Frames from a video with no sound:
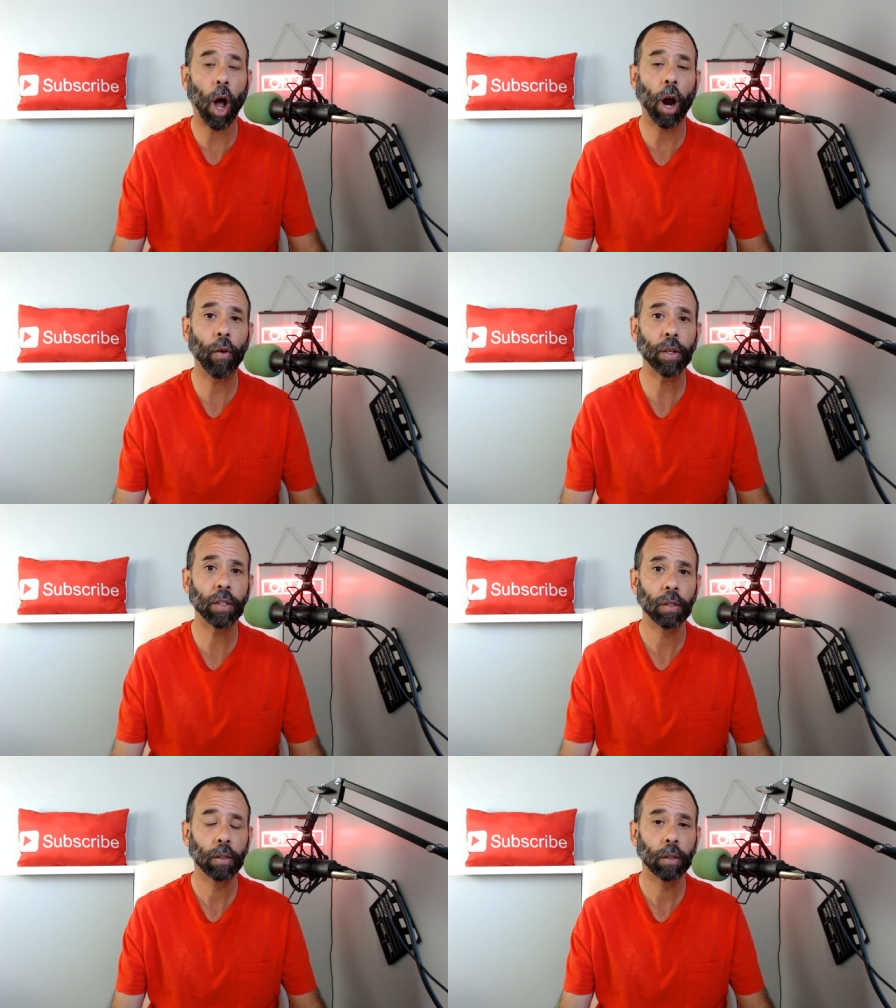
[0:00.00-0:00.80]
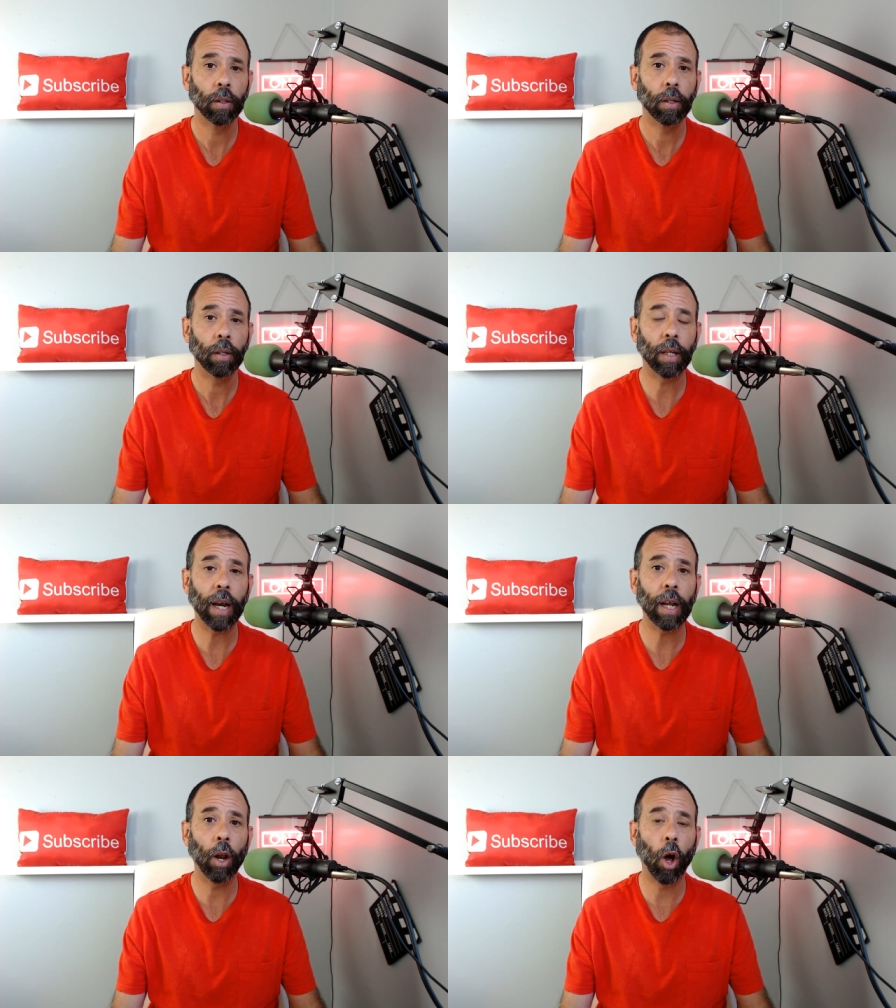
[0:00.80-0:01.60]
Congress,
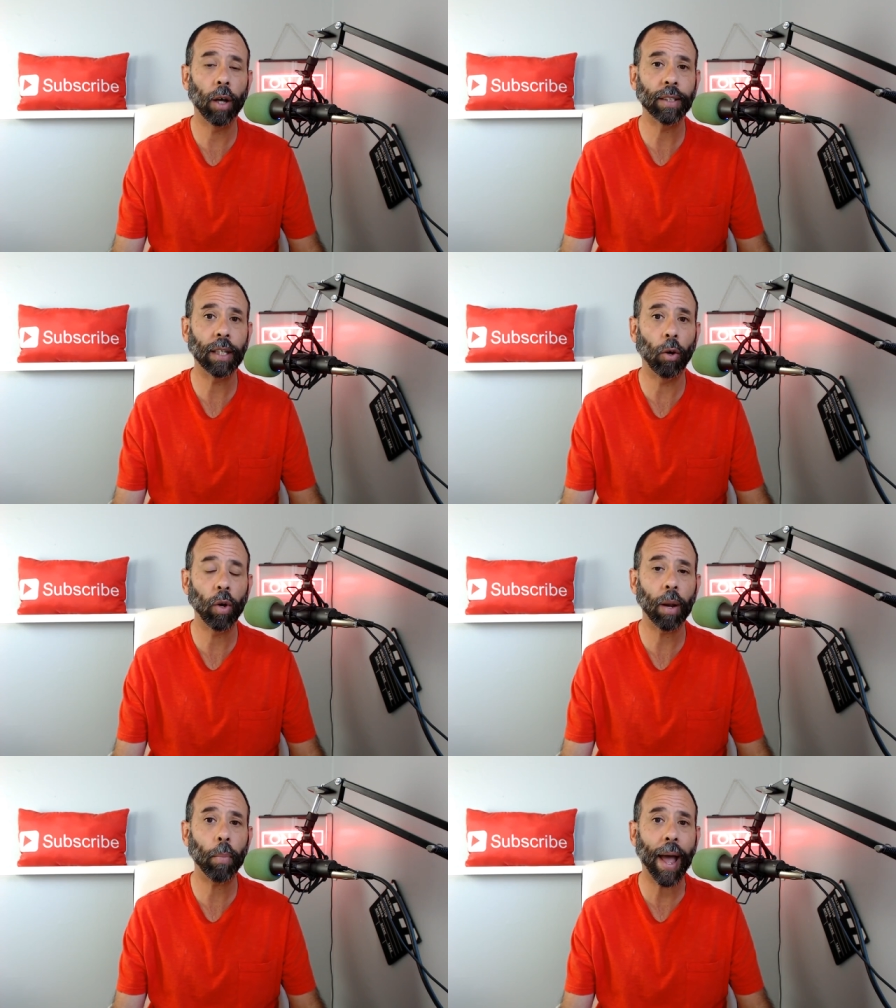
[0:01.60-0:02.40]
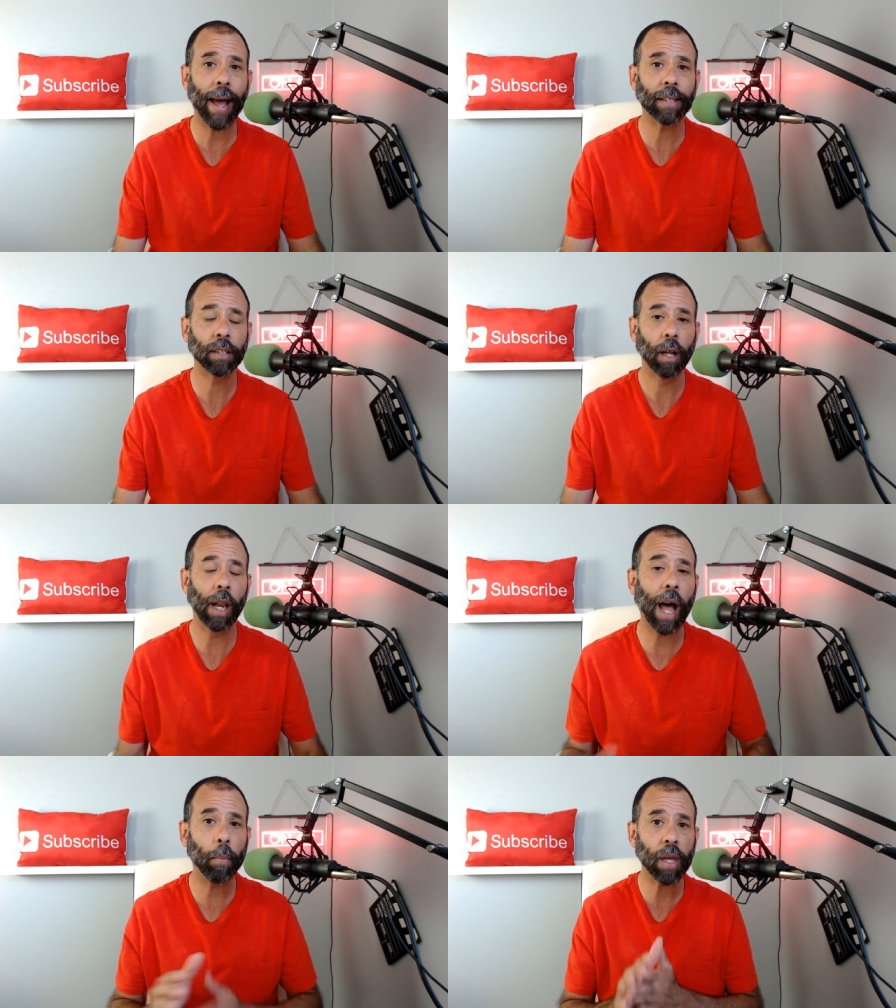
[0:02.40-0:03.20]
getting laws that don't get passed,
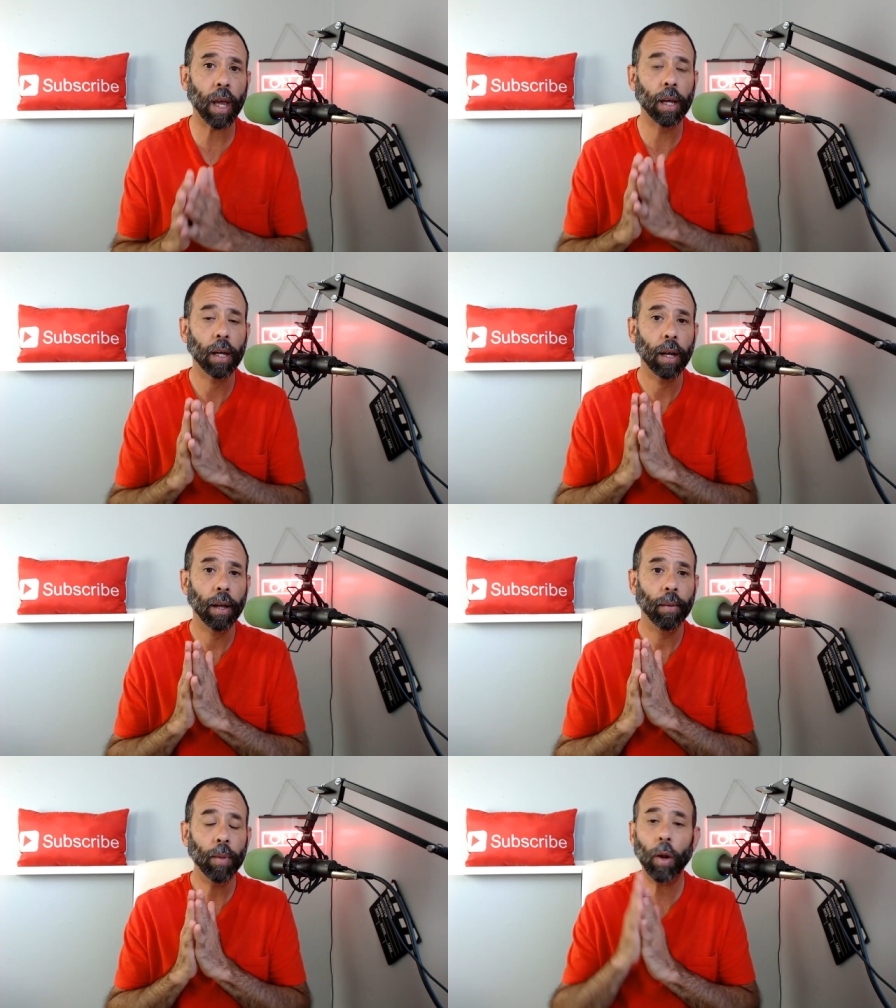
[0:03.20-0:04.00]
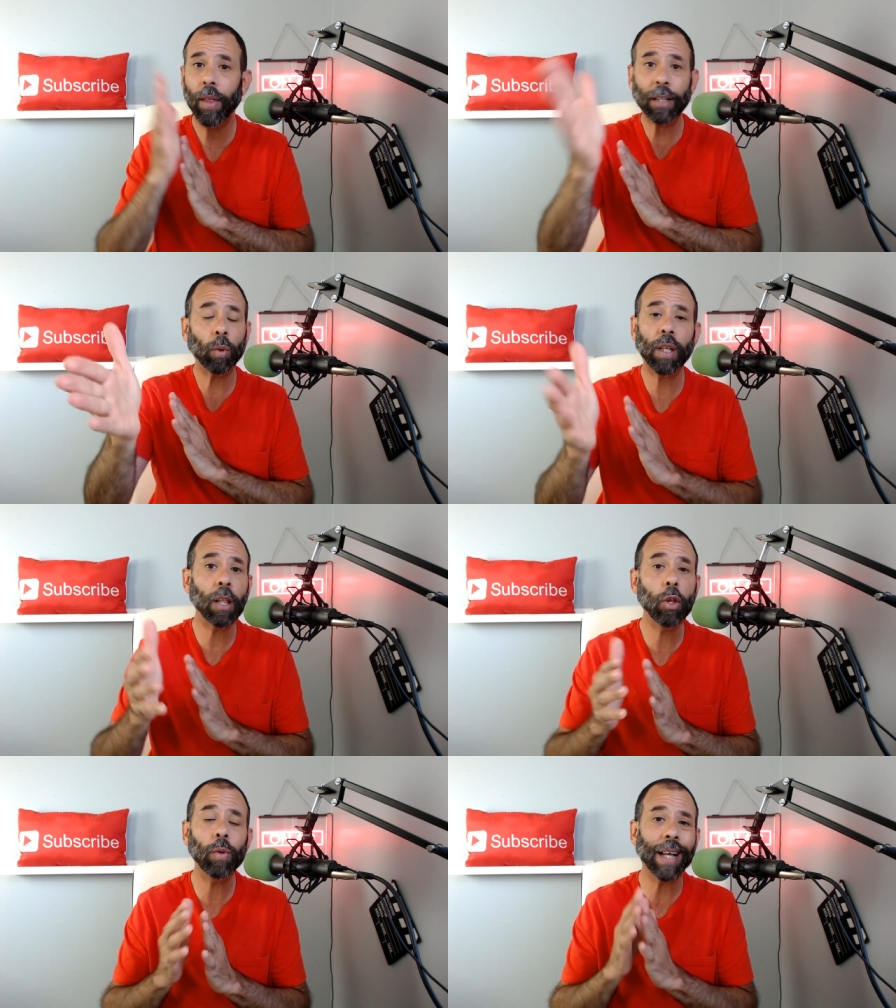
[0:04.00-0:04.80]
lobbying. You know that's what
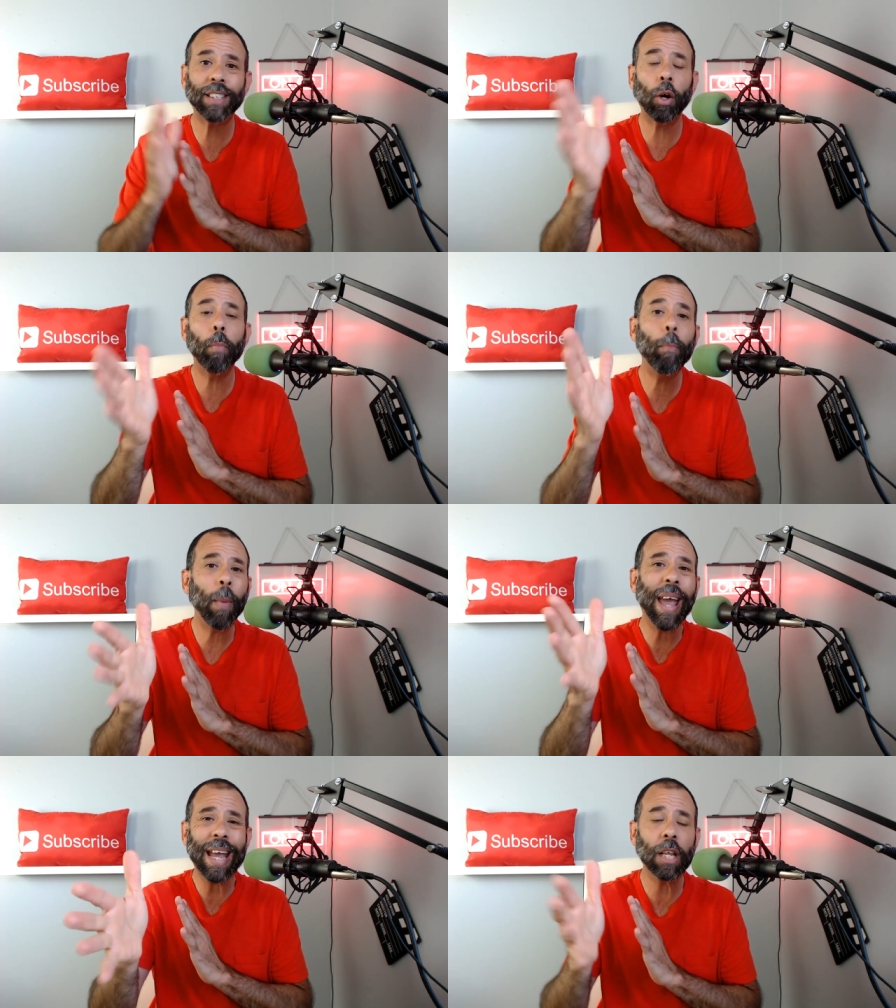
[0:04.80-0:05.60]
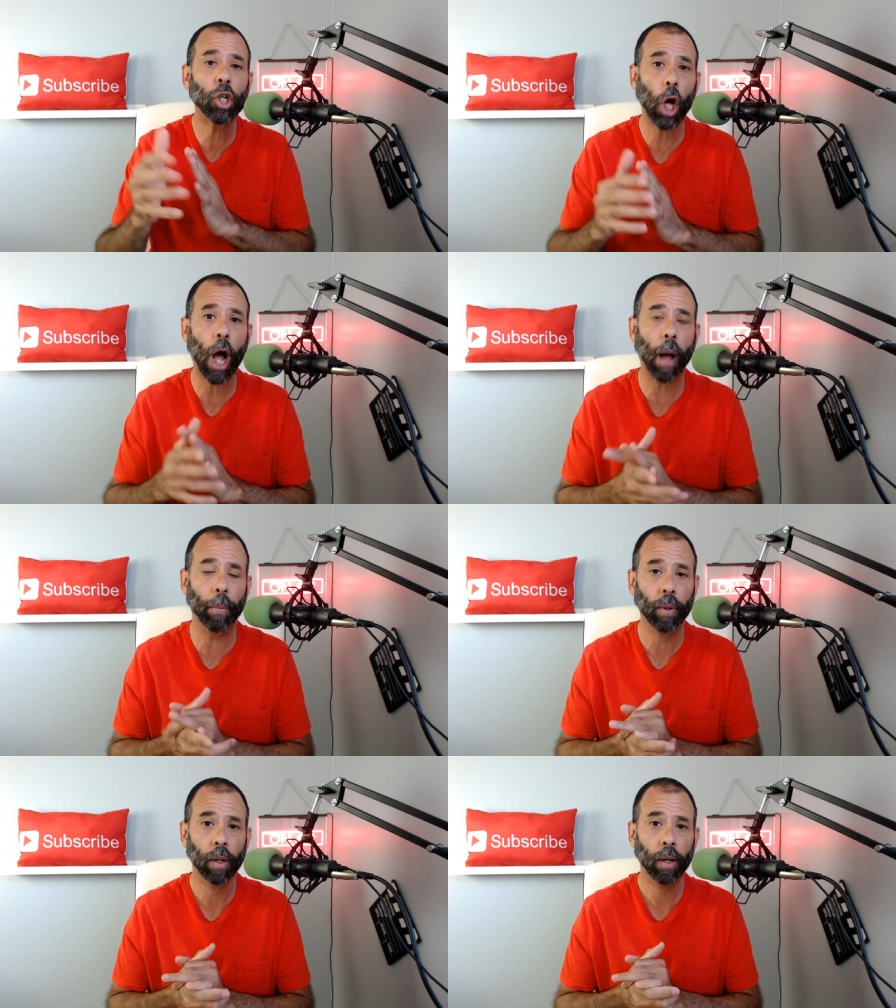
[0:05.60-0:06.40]
they do. That's their main
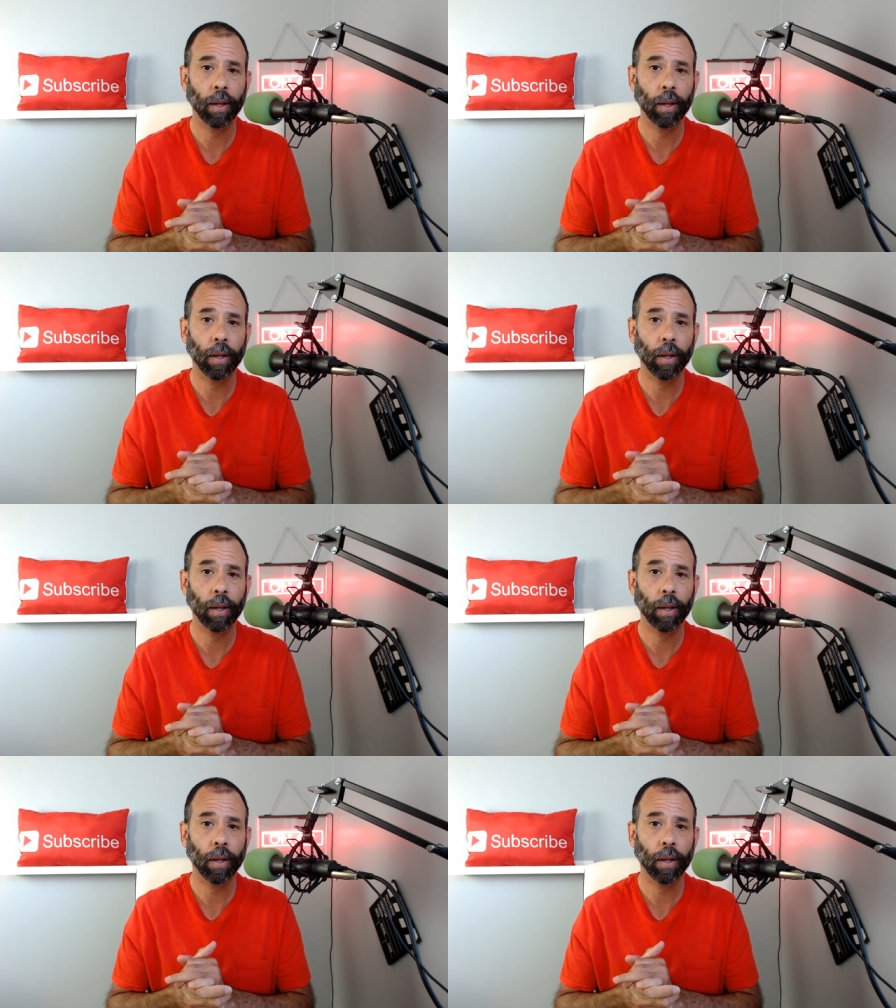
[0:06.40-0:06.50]
job.